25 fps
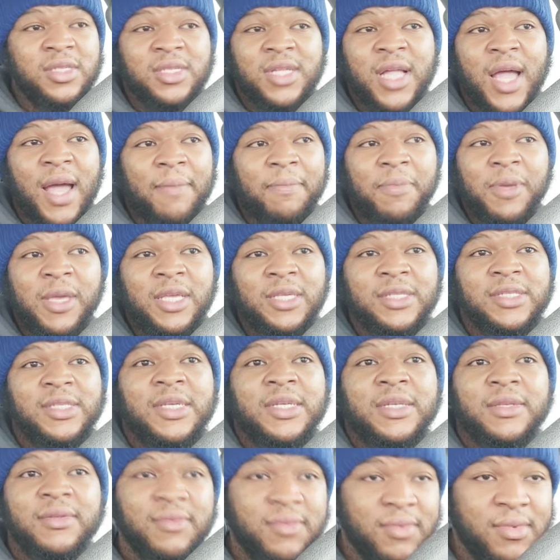is not
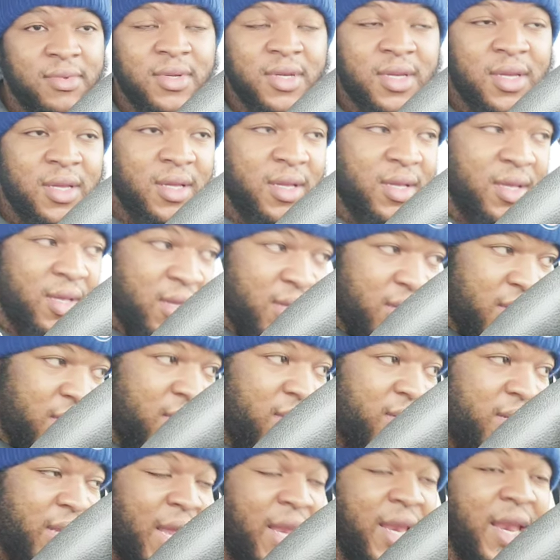piecing.
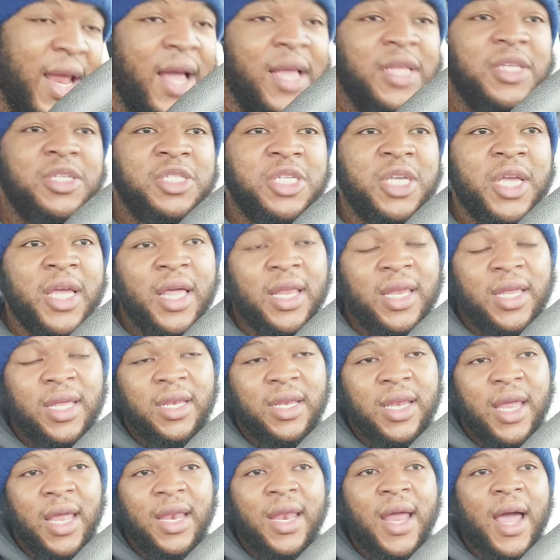They not
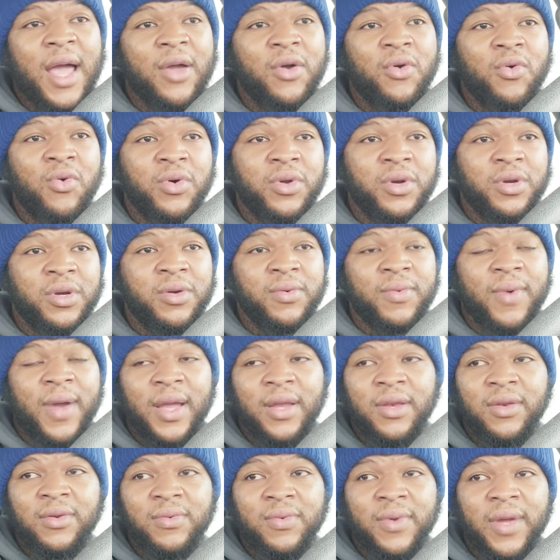gelling. They not going in the
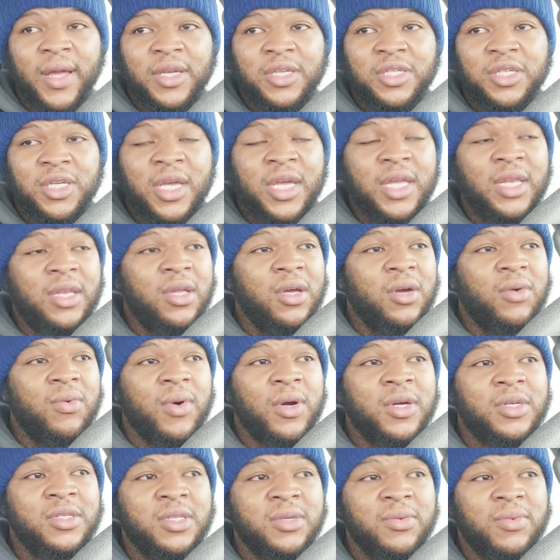right direction. It looked
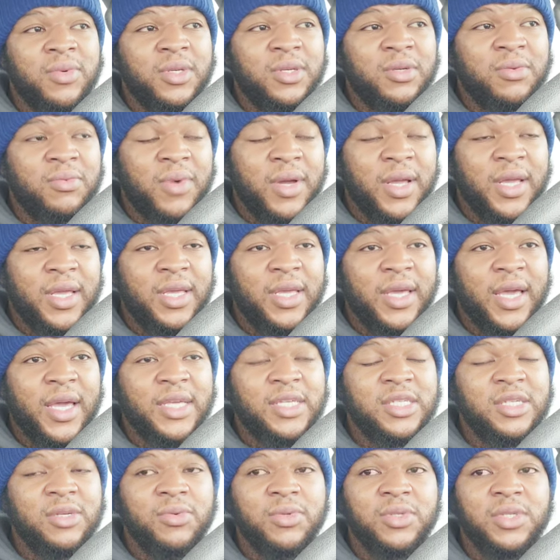worse than when Dwane
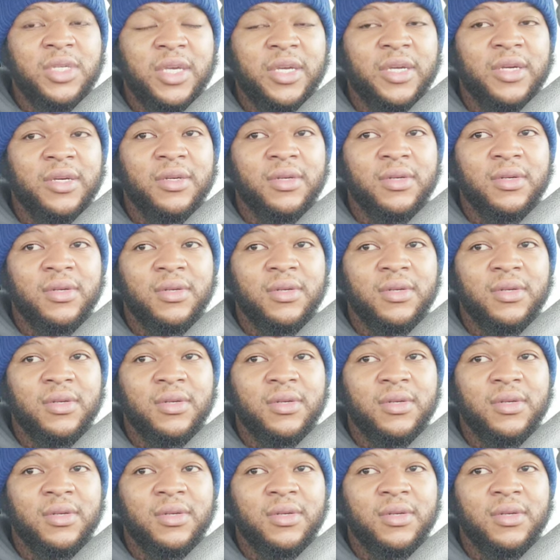Casey was here.